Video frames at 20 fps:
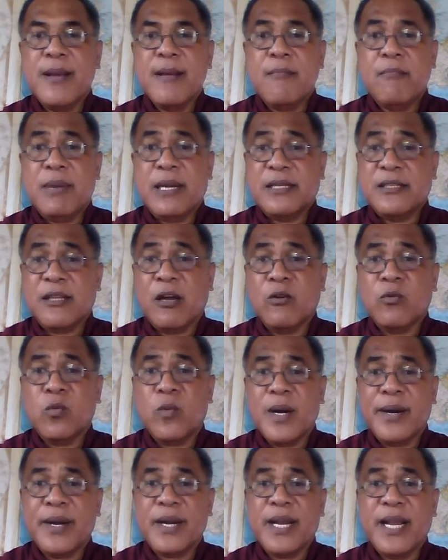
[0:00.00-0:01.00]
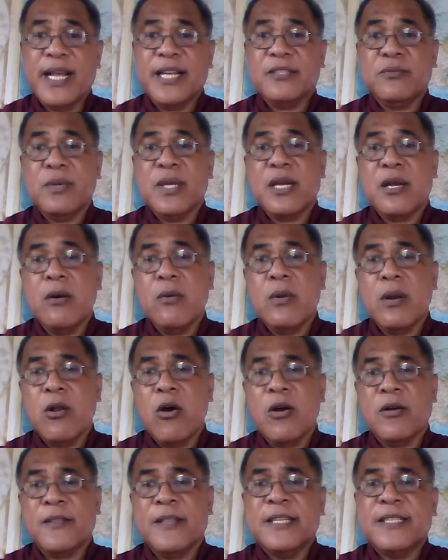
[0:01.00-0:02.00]
But don't worry, as we go
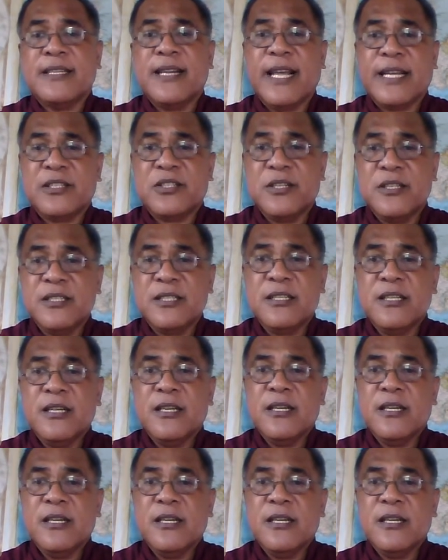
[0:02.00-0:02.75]
along these lectures